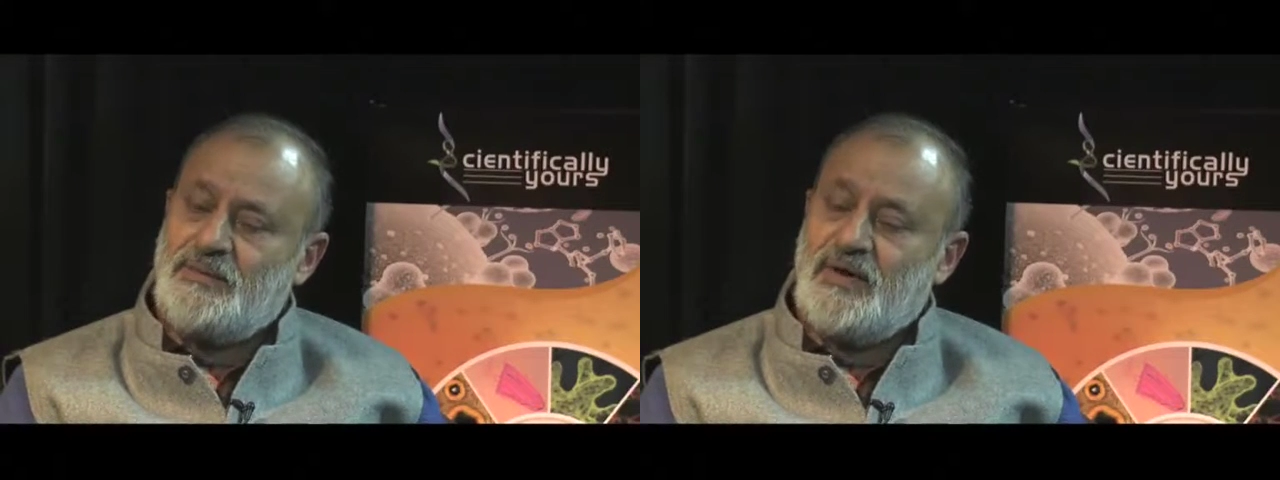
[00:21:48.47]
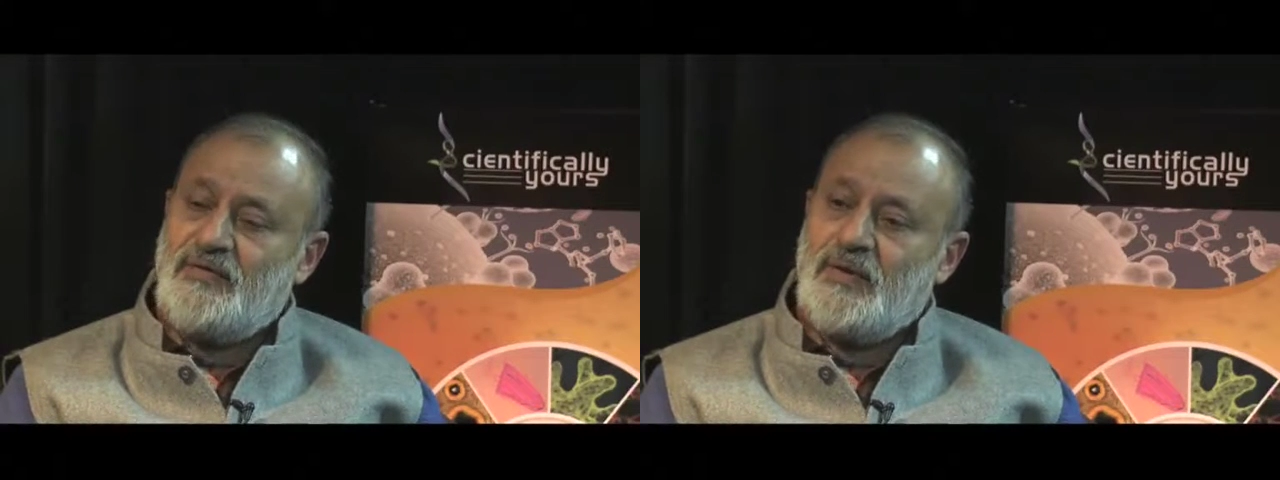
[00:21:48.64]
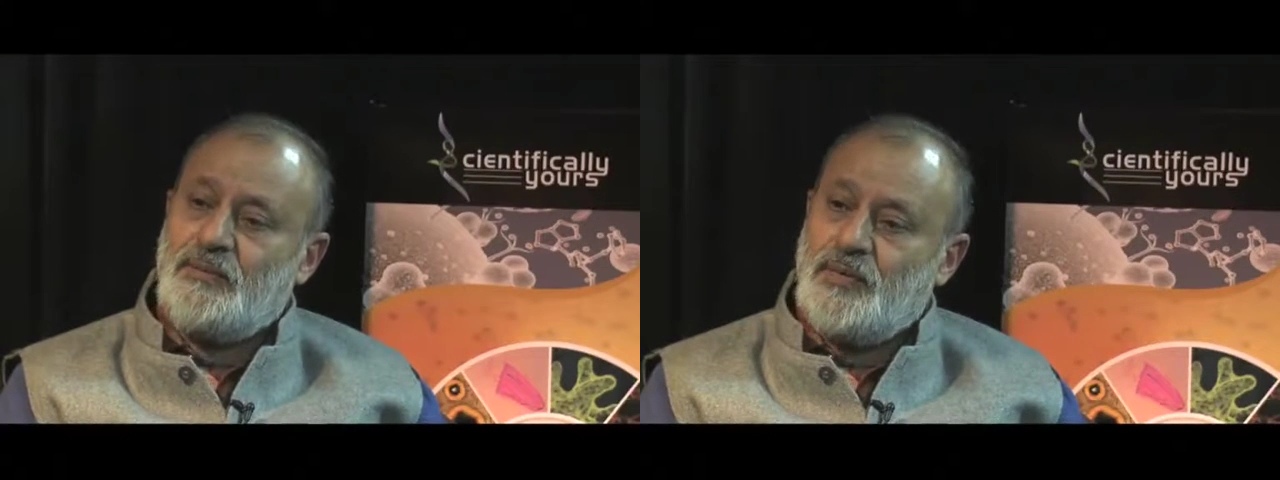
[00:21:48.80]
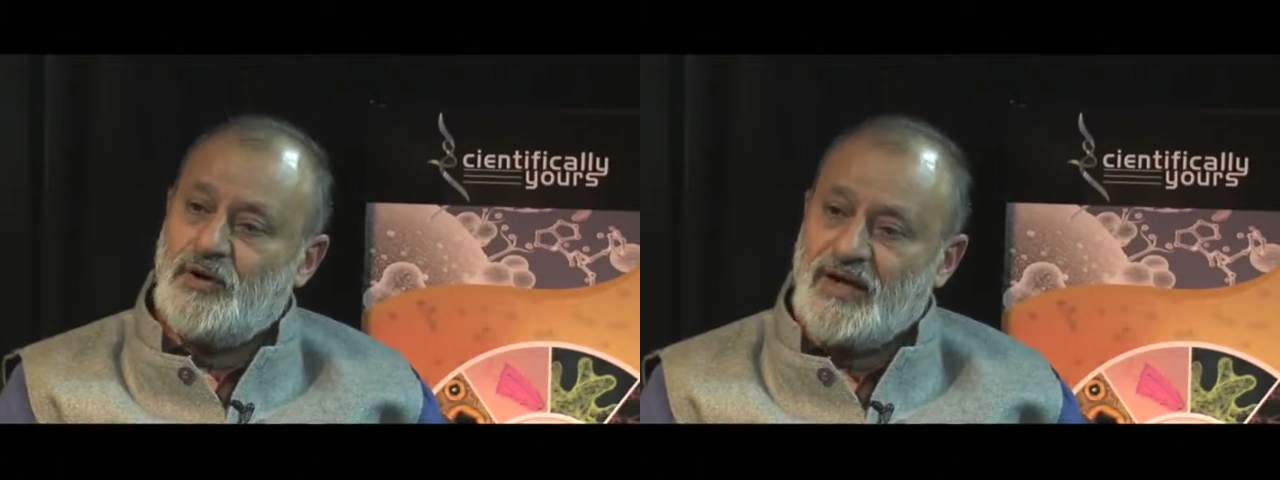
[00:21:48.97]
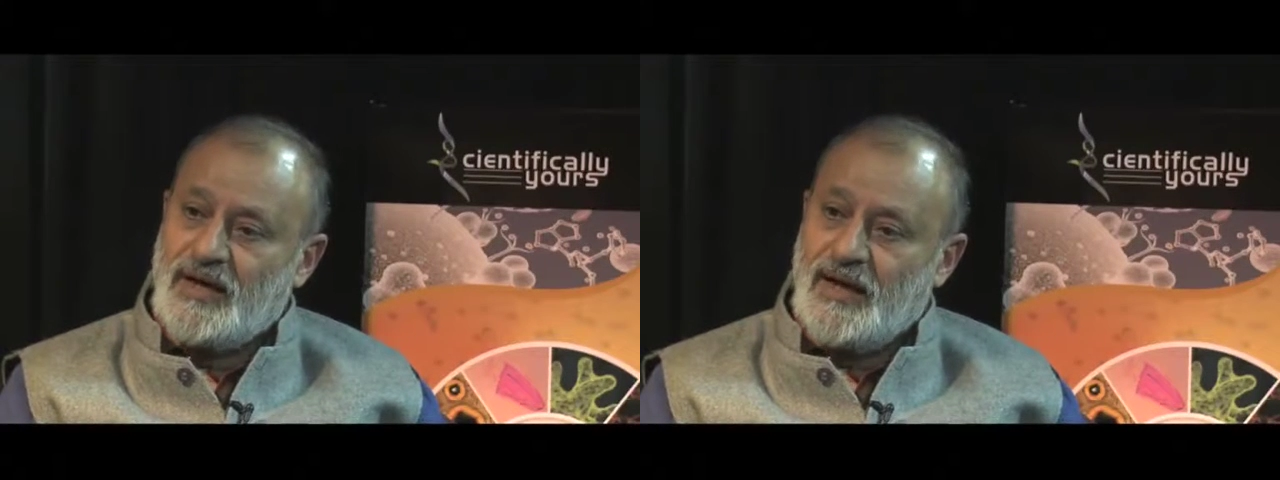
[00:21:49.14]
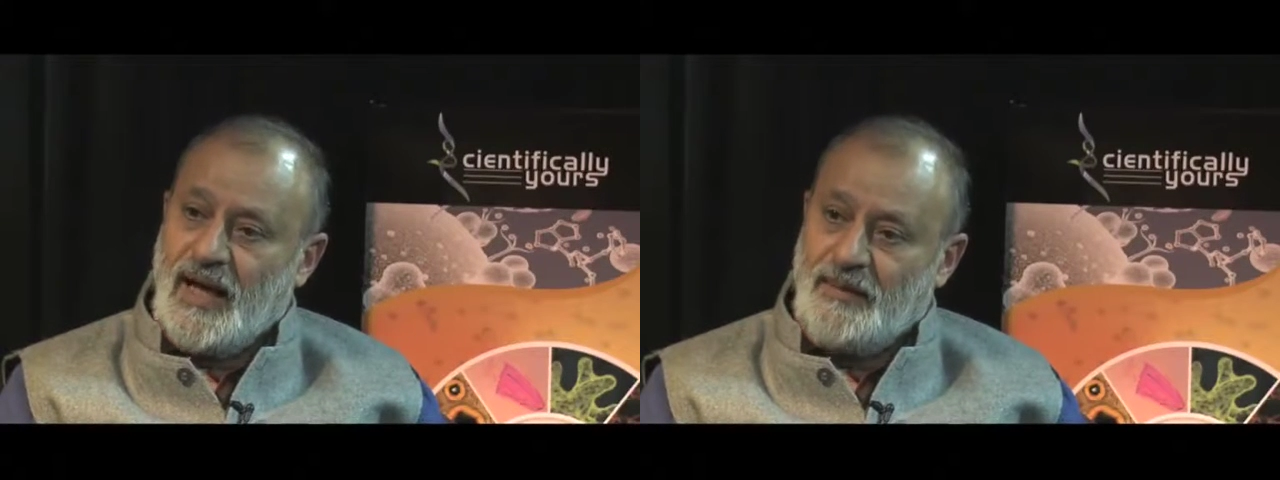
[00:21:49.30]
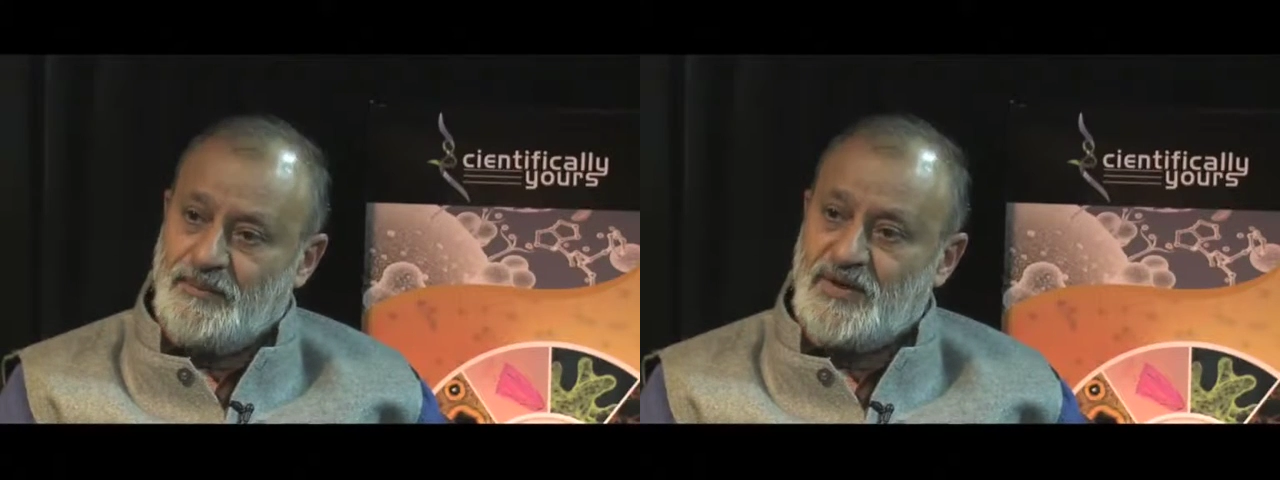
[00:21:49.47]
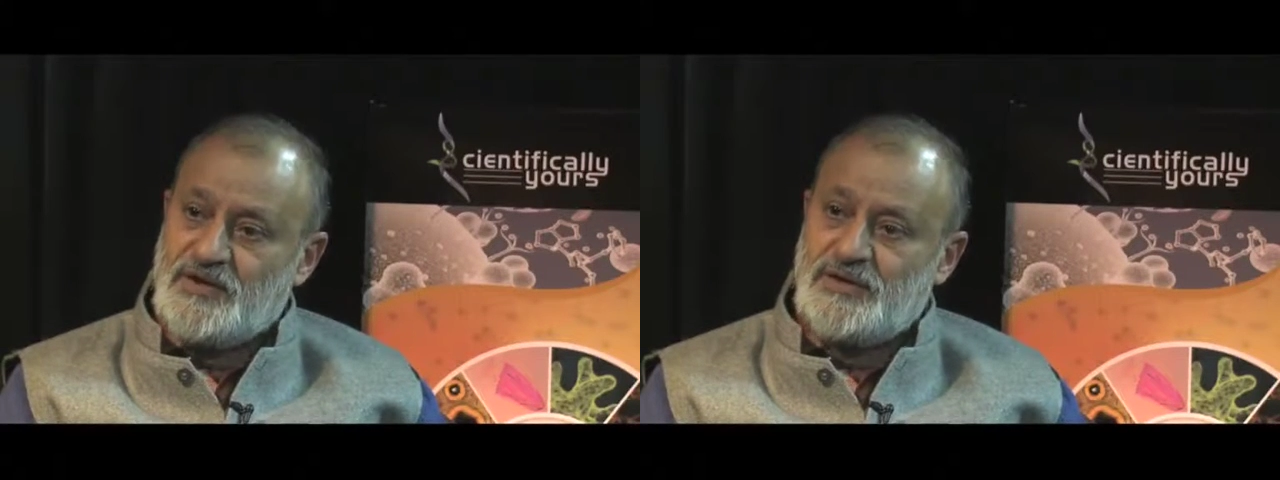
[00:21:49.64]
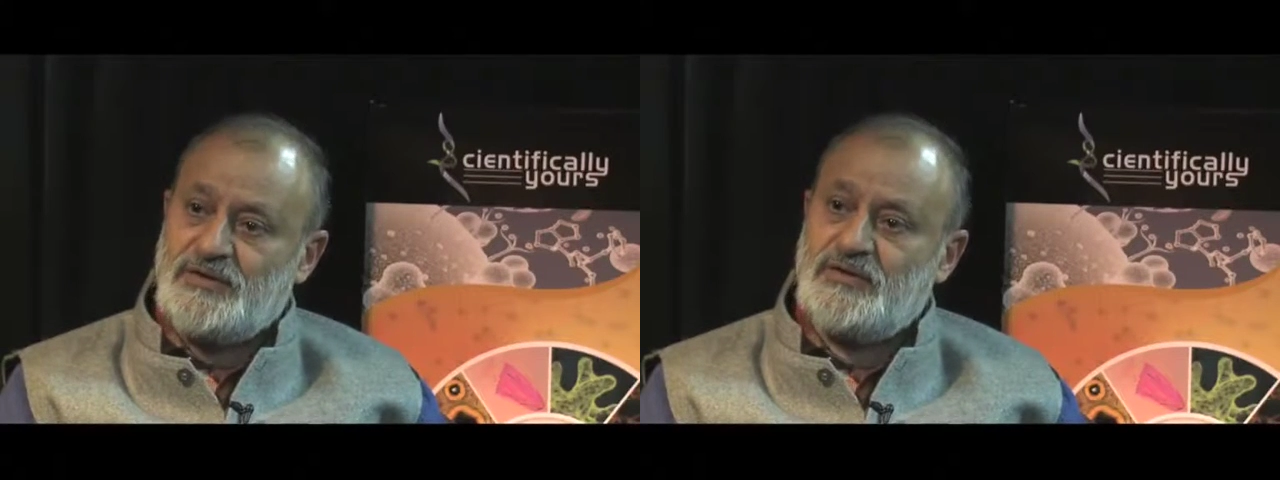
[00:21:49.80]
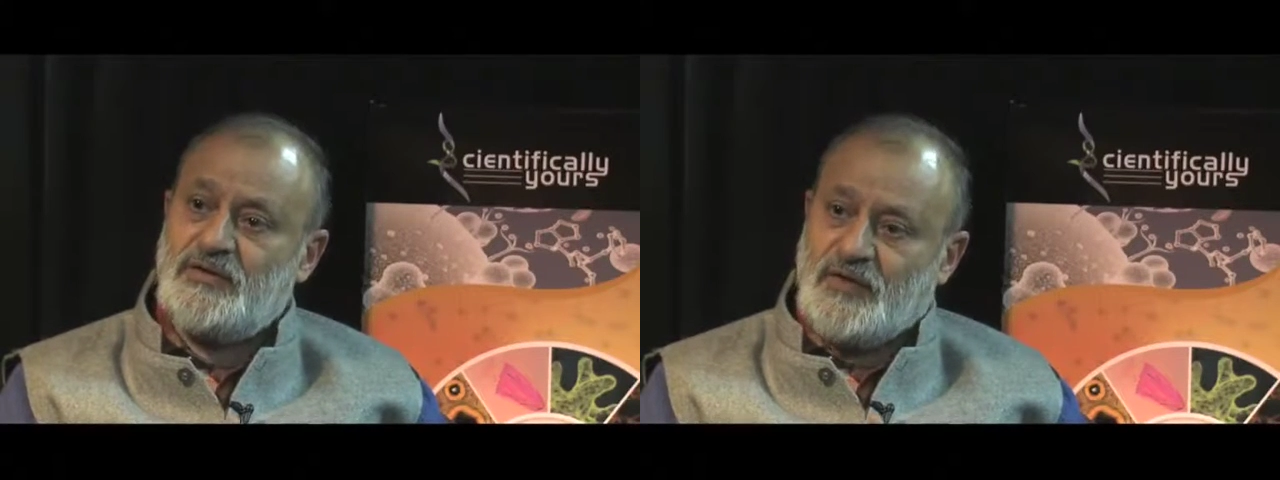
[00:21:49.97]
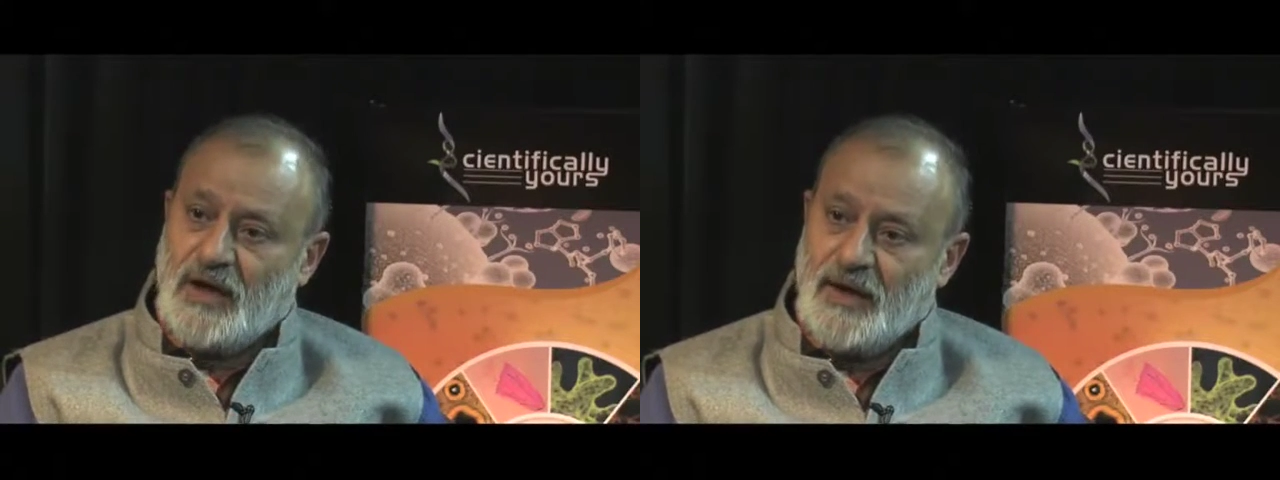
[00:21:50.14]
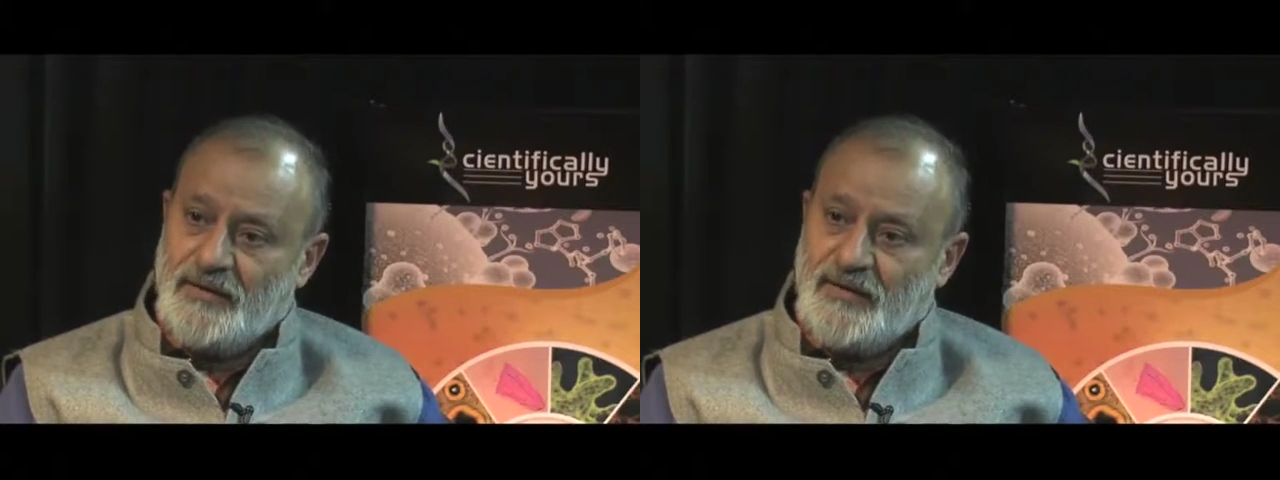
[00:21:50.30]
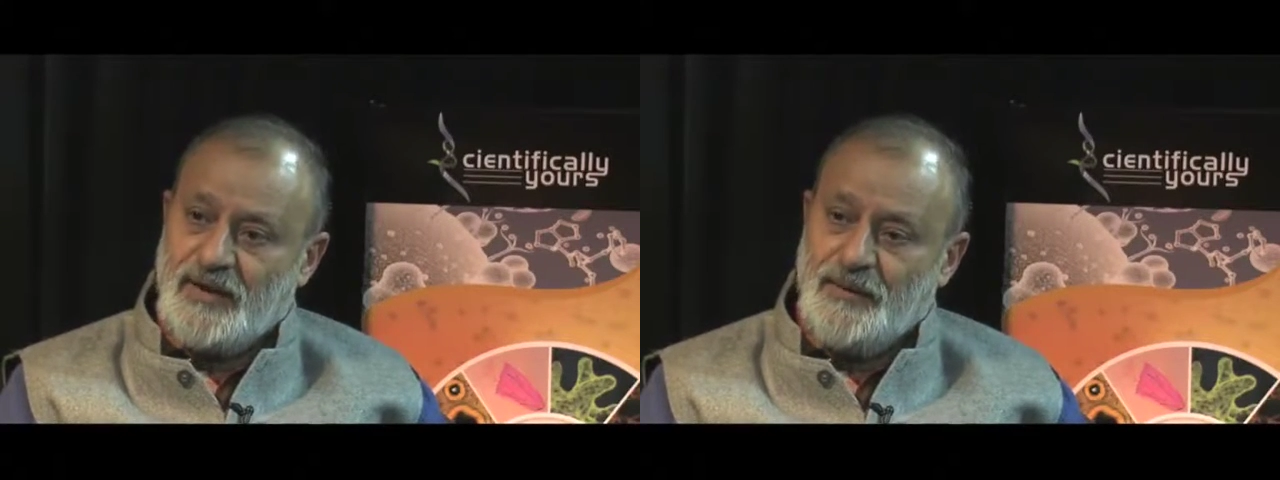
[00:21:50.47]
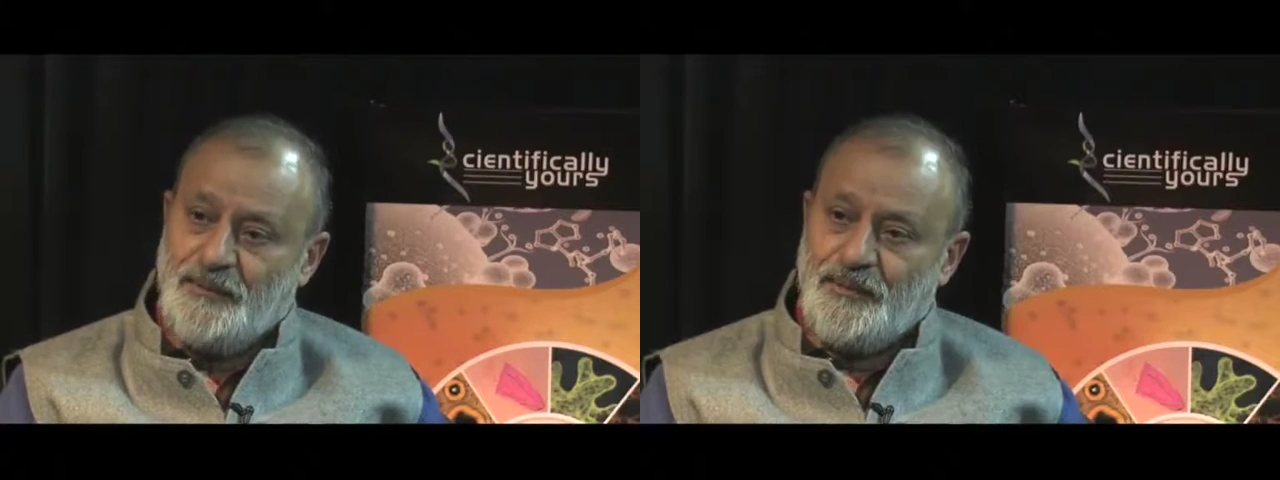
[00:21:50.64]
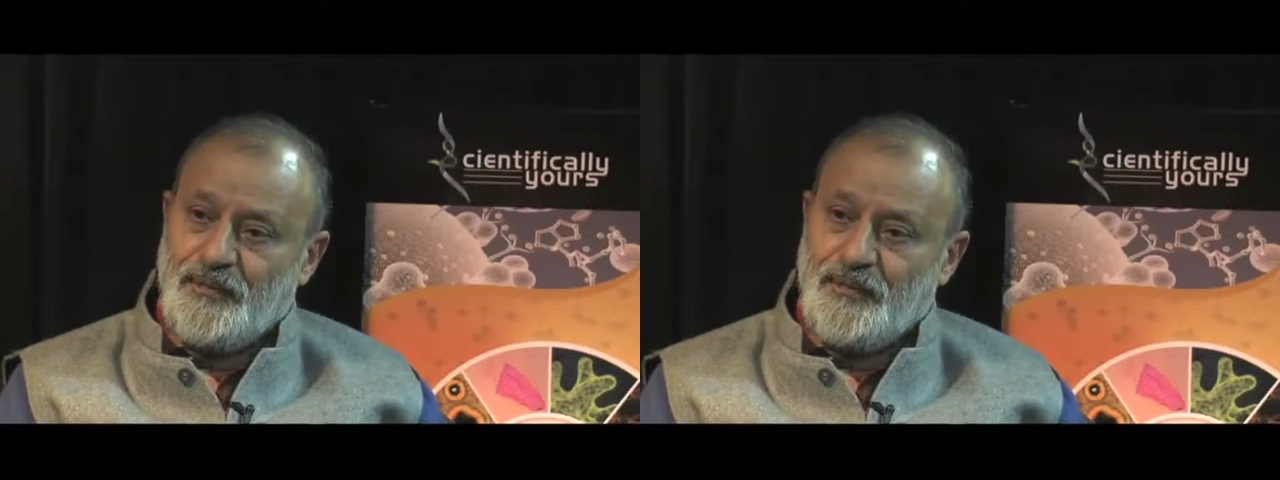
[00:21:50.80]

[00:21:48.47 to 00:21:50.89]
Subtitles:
between political ambitions of the country